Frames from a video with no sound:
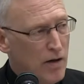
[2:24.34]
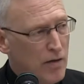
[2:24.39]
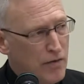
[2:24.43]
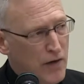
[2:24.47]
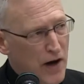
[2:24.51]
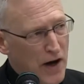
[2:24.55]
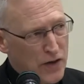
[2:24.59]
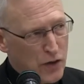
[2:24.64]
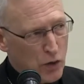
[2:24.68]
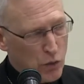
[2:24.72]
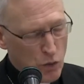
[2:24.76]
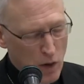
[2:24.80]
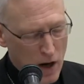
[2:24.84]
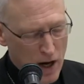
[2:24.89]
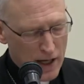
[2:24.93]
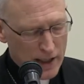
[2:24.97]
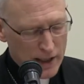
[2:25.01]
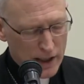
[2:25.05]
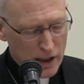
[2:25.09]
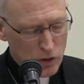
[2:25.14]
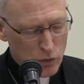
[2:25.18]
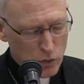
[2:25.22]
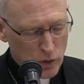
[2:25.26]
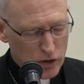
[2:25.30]
Father
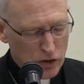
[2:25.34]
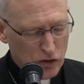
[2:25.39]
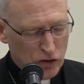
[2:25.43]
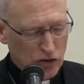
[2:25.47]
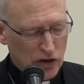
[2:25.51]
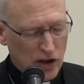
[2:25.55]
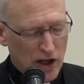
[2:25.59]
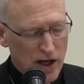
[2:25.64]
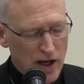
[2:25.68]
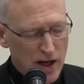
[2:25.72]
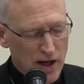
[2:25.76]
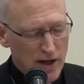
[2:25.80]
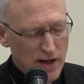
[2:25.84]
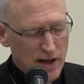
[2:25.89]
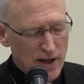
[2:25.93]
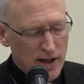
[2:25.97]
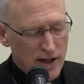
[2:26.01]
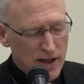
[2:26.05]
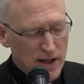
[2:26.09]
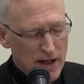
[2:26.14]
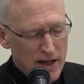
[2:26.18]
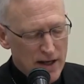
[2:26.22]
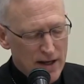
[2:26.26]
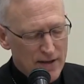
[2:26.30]
Ryan would
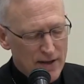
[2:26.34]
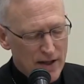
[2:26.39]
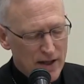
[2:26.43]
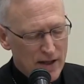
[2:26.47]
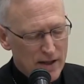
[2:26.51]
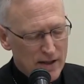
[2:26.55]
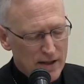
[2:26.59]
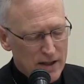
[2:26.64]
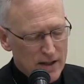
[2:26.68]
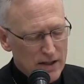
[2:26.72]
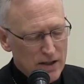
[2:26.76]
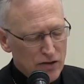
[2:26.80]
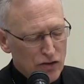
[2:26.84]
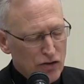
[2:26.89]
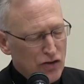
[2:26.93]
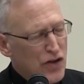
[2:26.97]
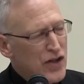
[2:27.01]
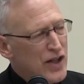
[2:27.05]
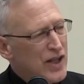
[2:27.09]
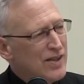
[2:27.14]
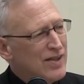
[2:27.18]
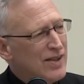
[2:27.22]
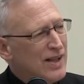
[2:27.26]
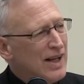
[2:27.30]
say that it is
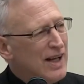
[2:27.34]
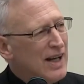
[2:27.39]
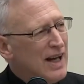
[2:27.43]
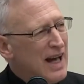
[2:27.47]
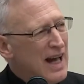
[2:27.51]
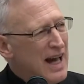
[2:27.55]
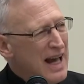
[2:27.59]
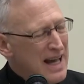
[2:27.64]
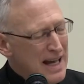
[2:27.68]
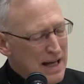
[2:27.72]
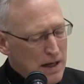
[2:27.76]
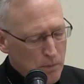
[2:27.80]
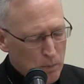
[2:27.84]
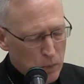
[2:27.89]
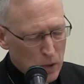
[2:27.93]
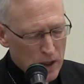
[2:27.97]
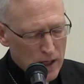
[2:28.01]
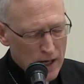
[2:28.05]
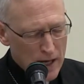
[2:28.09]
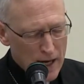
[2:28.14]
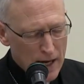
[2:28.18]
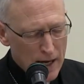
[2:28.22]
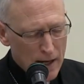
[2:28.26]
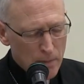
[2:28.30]
that
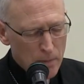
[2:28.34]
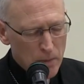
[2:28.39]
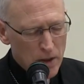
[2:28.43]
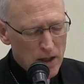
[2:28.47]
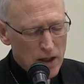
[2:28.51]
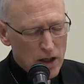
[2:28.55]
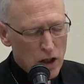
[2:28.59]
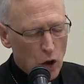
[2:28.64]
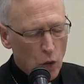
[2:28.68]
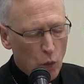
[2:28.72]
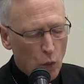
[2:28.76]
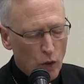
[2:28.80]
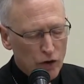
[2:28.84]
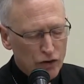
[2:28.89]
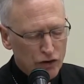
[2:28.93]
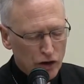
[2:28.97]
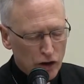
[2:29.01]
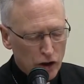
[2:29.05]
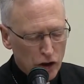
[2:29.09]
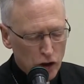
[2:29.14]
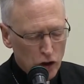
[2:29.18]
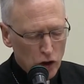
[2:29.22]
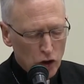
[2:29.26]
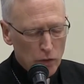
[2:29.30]
Abraham was
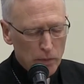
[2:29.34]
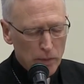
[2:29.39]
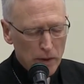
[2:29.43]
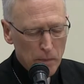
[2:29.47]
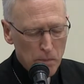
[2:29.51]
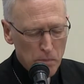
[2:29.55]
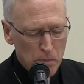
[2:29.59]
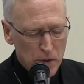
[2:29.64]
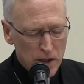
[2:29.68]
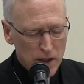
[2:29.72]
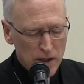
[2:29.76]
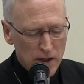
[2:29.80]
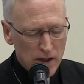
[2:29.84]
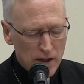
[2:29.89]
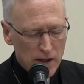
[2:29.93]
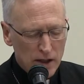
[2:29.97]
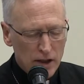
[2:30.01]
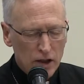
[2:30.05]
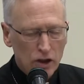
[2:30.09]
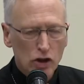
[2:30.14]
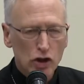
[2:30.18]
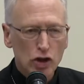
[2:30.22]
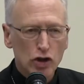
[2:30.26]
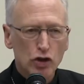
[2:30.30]
a human
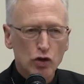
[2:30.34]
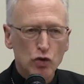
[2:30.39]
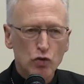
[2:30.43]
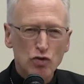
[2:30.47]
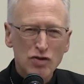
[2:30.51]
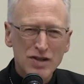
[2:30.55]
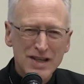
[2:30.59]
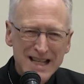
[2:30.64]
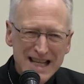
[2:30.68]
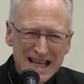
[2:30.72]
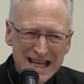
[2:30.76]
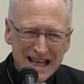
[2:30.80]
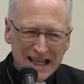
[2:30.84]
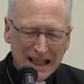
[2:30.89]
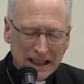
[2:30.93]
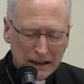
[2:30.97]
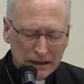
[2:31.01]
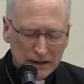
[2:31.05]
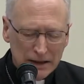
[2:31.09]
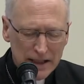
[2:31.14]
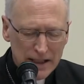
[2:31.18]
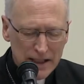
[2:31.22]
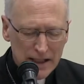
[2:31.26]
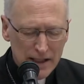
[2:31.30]
being
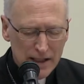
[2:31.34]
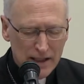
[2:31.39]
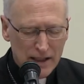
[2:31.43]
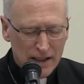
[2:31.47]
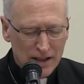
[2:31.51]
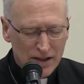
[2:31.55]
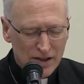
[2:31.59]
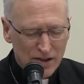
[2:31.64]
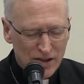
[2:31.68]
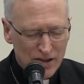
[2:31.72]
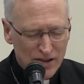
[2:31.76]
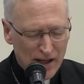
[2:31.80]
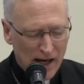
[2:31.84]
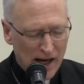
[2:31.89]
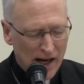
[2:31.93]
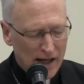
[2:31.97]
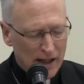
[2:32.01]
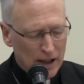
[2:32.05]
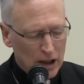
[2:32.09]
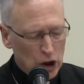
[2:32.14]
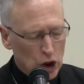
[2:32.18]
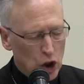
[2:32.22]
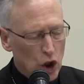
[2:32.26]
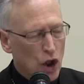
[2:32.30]
uniquely in
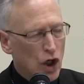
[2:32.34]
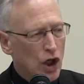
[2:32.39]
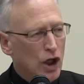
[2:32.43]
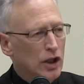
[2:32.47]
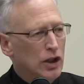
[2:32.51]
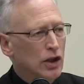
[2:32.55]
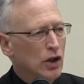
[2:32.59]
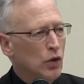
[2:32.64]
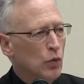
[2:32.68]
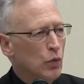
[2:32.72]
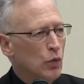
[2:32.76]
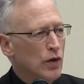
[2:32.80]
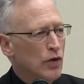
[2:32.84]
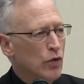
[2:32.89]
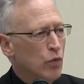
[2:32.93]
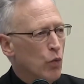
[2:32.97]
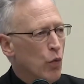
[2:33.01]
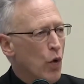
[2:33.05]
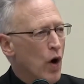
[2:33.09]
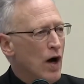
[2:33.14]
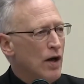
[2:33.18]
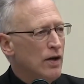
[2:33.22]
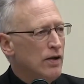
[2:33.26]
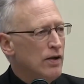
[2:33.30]
dialogue with
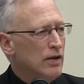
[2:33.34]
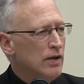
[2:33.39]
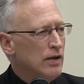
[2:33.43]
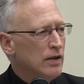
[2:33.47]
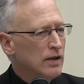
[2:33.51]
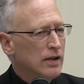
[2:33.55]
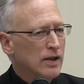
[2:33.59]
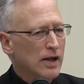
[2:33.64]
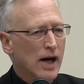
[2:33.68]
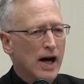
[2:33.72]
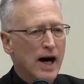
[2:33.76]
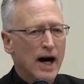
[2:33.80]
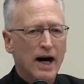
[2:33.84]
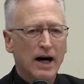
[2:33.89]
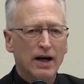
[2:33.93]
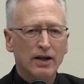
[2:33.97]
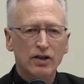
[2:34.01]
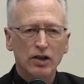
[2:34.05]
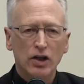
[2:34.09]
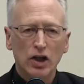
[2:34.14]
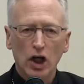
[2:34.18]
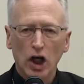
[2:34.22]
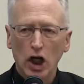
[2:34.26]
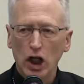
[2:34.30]
one
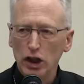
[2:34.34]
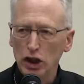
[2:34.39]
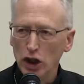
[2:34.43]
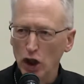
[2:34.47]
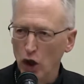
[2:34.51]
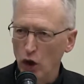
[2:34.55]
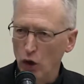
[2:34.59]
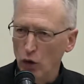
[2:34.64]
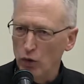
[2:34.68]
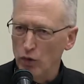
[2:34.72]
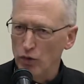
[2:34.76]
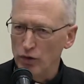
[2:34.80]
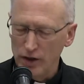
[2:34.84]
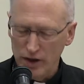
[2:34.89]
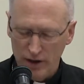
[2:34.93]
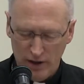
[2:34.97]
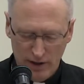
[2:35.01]
God alone.